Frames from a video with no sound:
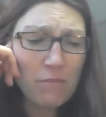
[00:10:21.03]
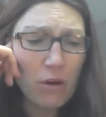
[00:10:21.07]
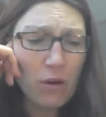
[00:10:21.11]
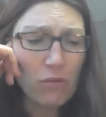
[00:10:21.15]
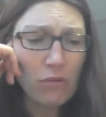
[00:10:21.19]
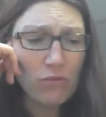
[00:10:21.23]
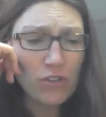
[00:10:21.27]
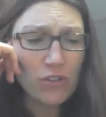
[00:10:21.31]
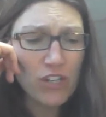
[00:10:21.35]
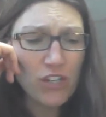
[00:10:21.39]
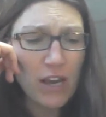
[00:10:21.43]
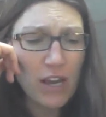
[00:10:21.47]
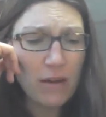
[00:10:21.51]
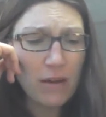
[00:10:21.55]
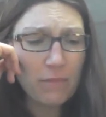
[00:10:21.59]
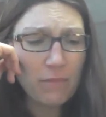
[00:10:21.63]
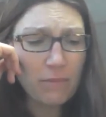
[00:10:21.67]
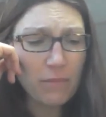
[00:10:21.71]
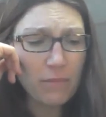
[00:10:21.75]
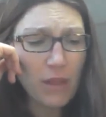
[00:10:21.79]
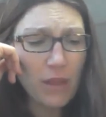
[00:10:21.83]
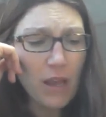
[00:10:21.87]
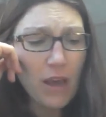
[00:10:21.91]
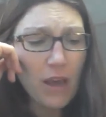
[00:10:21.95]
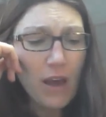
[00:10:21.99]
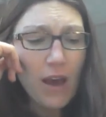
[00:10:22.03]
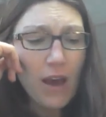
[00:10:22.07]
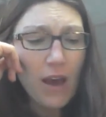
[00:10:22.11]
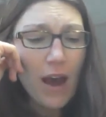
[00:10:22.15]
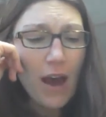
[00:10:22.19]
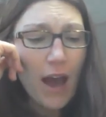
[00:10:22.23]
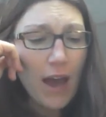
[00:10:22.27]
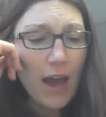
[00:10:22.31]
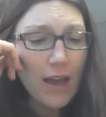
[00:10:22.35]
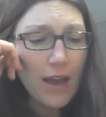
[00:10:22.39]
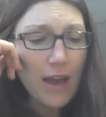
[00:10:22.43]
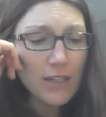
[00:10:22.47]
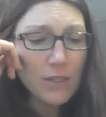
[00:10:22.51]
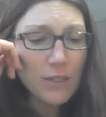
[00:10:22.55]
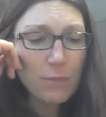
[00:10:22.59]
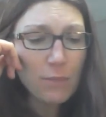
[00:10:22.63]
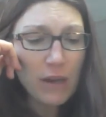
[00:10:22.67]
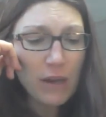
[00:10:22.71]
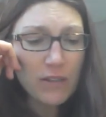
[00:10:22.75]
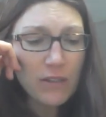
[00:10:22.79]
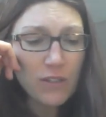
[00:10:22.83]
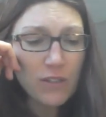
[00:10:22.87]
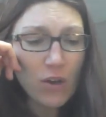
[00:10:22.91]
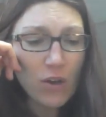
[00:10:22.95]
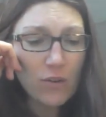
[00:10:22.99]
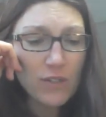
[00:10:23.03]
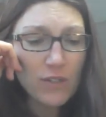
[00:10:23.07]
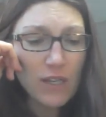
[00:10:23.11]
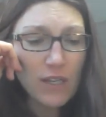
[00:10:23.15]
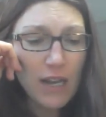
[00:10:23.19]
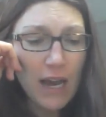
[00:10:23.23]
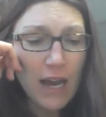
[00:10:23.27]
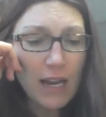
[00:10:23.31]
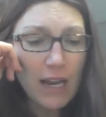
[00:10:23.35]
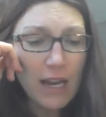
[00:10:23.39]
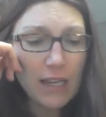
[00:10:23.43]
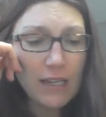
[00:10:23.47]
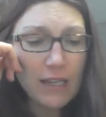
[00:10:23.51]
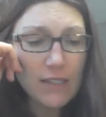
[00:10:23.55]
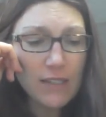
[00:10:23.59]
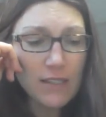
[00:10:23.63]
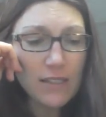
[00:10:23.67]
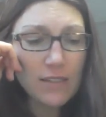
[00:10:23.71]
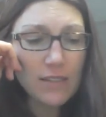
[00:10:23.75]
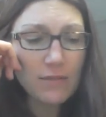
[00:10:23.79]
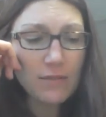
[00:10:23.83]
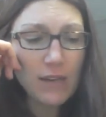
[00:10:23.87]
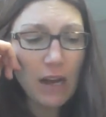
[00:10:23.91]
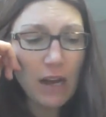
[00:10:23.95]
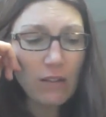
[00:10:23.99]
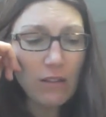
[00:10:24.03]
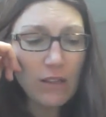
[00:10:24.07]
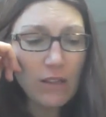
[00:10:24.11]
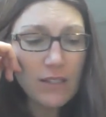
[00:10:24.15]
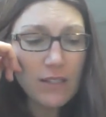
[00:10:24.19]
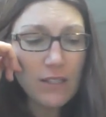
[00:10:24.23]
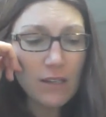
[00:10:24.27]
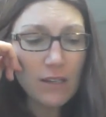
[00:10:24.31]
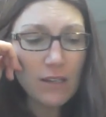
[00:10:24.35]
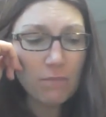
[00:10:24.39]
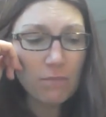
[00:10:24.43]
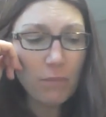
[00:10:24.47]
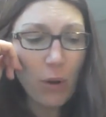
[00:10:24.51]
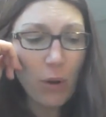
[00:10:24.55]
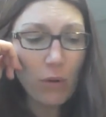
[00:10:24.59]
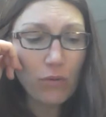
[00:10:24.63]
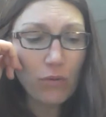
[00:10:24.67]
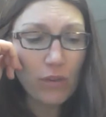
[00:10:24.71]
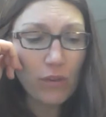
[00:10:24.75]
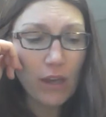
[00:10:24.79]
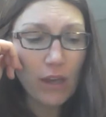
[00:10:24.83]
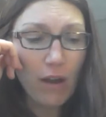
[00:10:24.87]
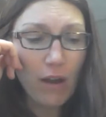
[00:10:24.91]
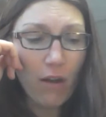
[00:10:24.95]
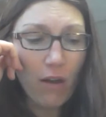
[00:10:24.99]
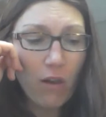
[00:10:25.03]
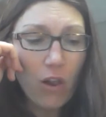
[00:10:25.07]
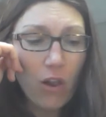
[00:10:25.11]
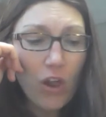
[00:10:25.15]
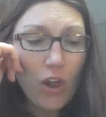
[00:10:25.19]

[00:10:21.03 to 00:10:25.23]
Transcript: moaned Jem. "I expect so," said Atticus. "Now listen, both of you.